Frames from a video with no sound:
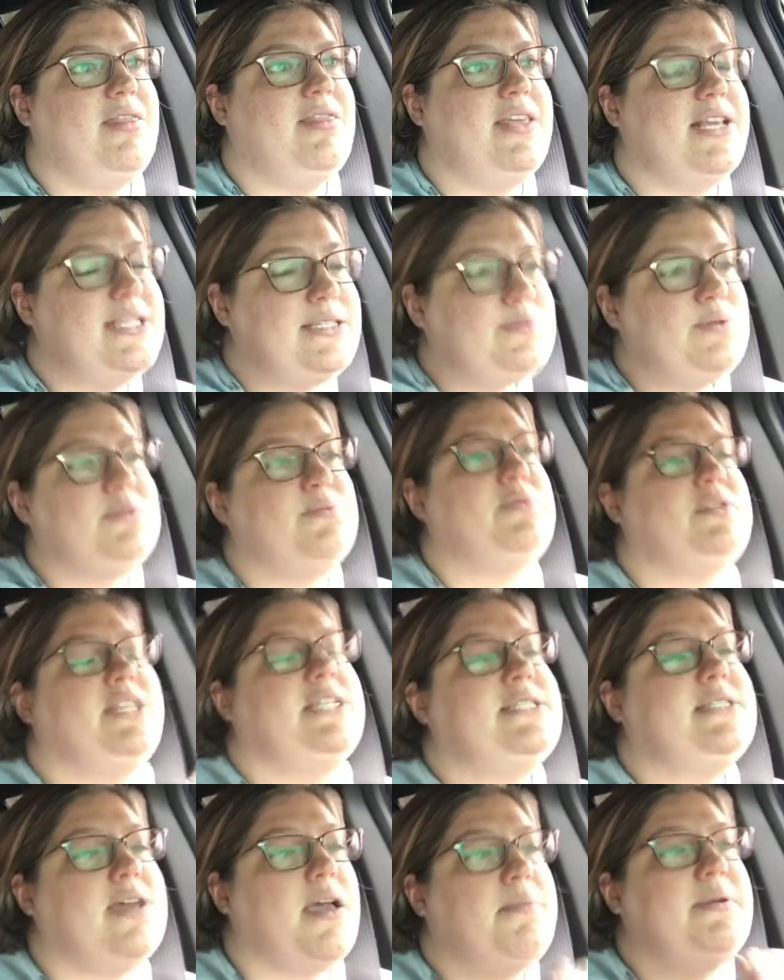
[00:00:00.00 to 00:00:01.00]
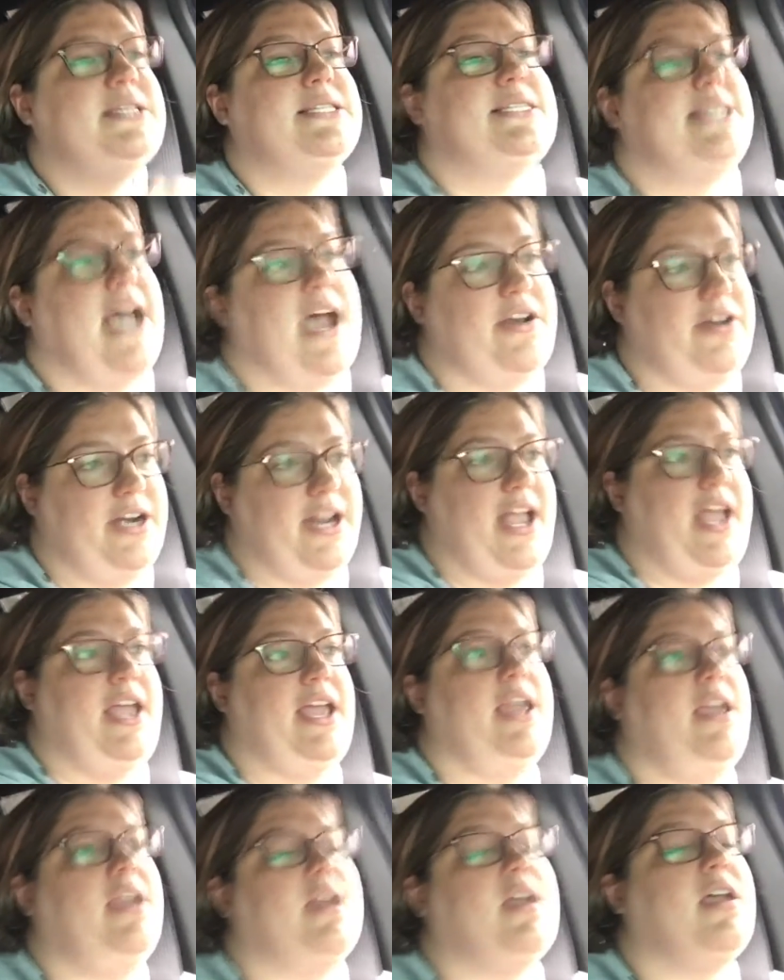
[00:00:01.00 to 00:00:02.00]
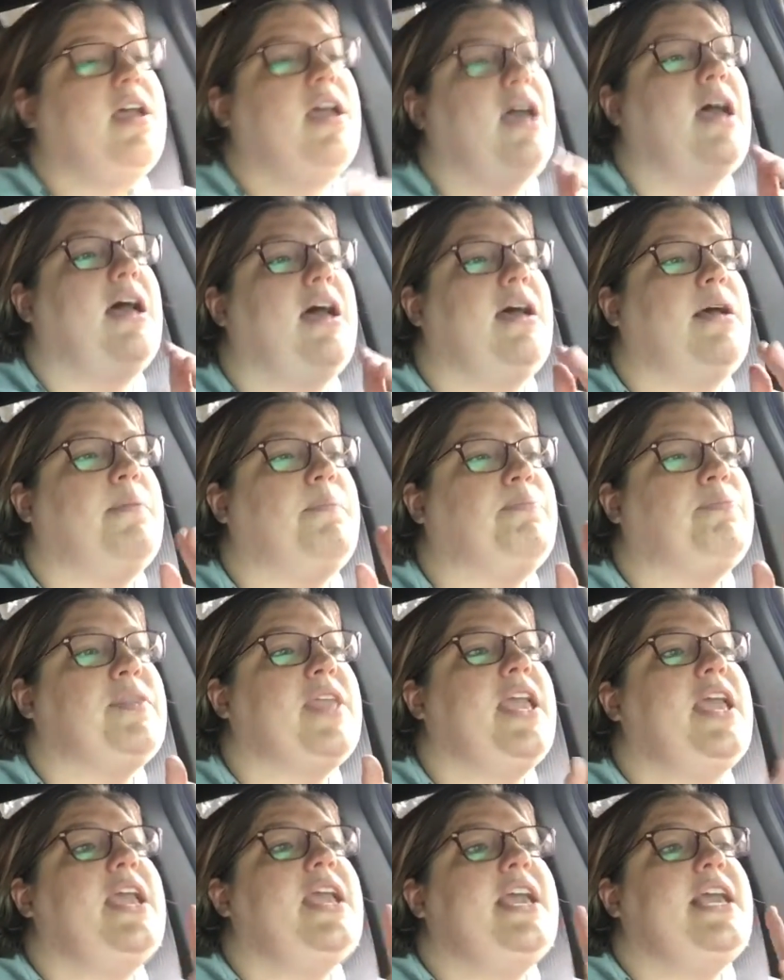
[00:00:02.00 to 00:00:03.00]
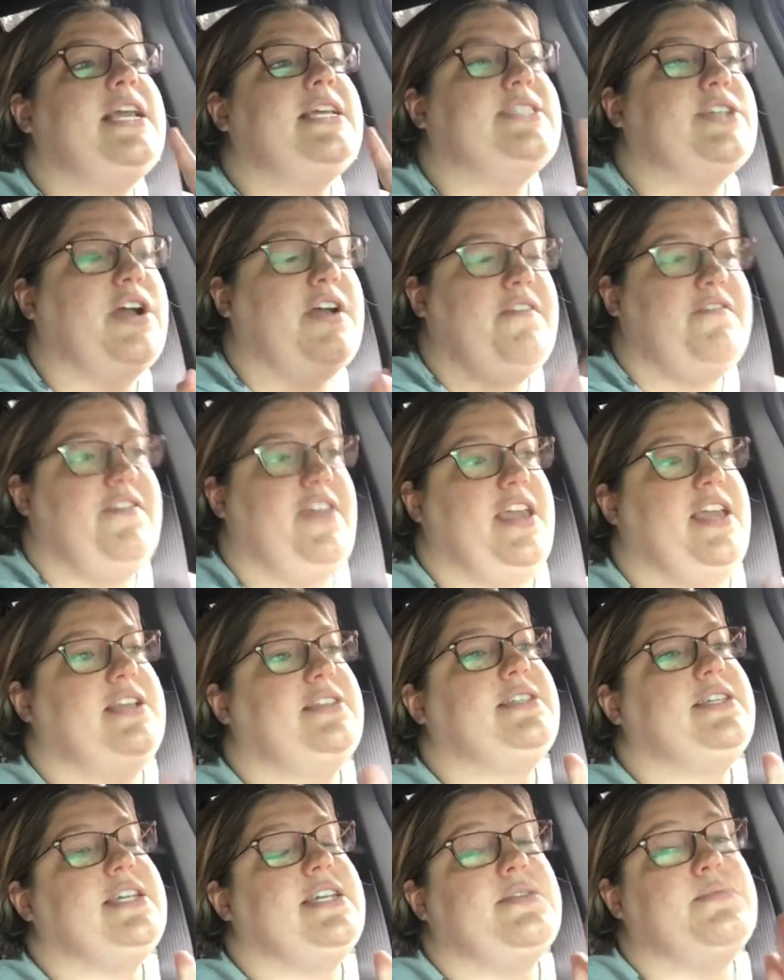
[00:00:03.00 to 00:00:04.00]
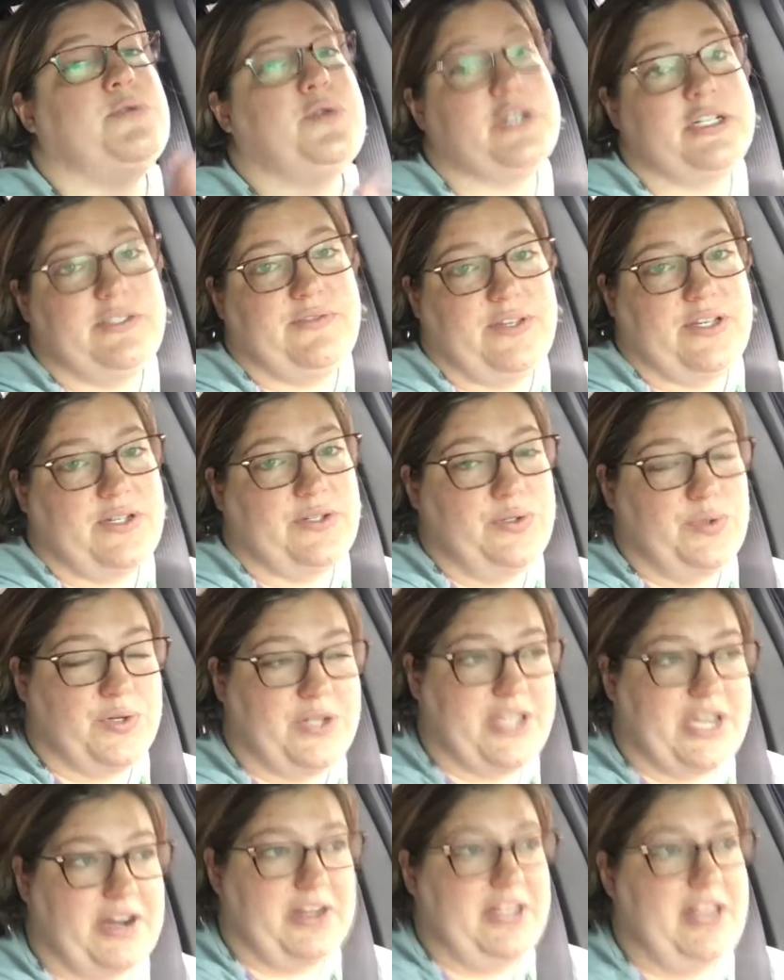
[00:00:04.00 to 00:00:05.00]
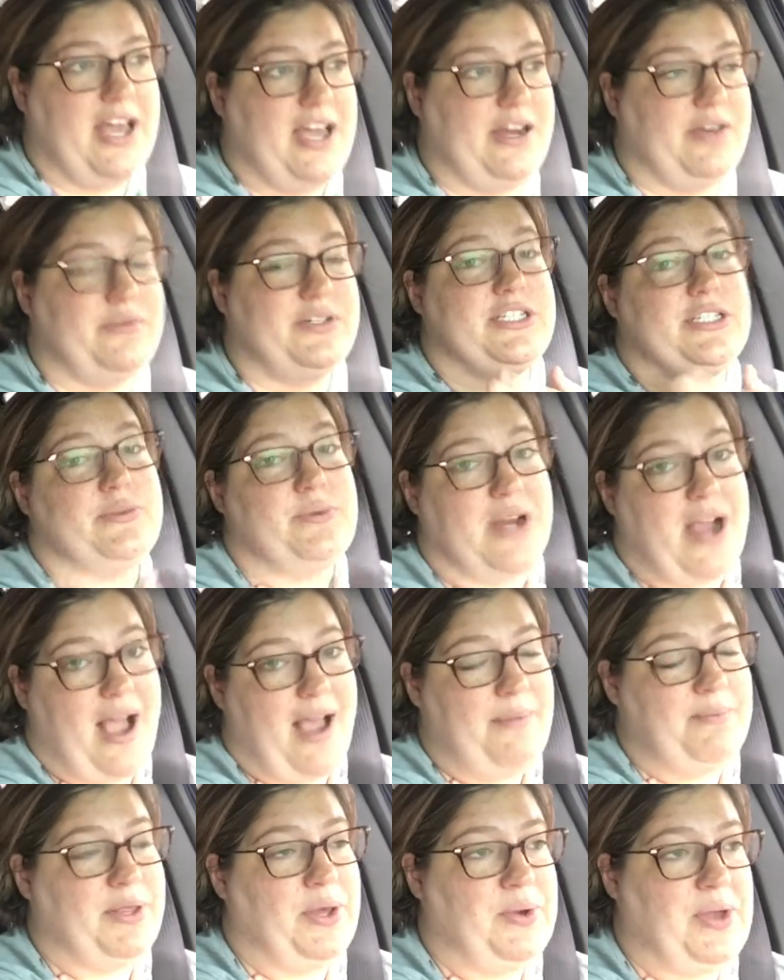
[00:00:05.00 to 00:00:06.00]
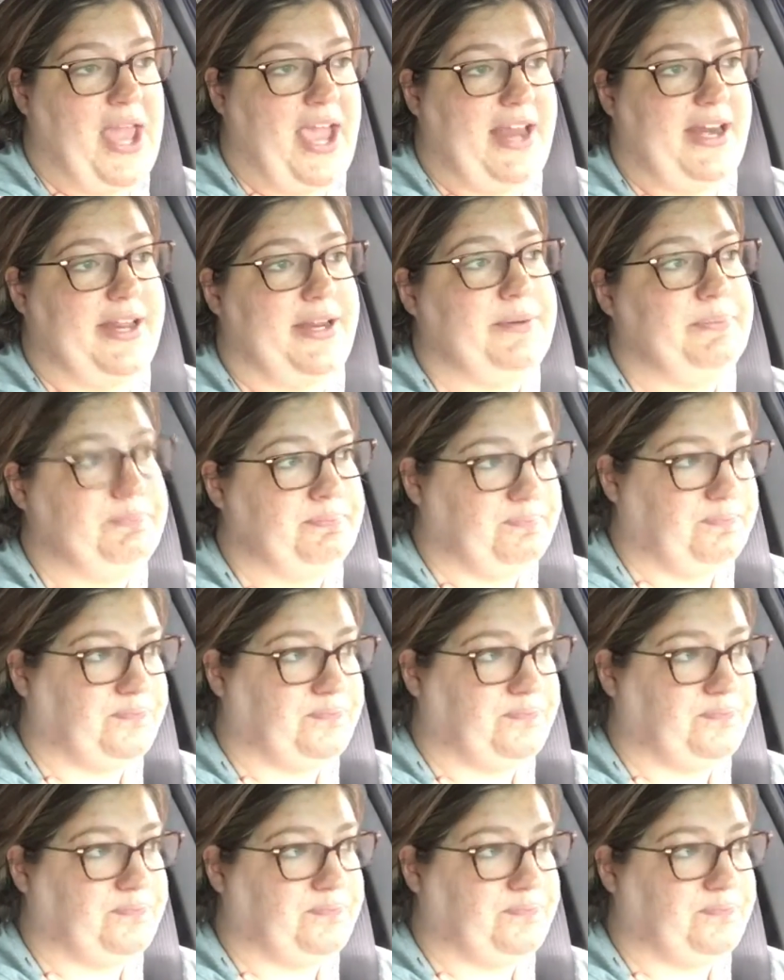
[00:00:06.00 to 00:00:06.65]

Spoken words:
this coming Saturday is our event in Mooresville, North Carolina, which is where I'm located.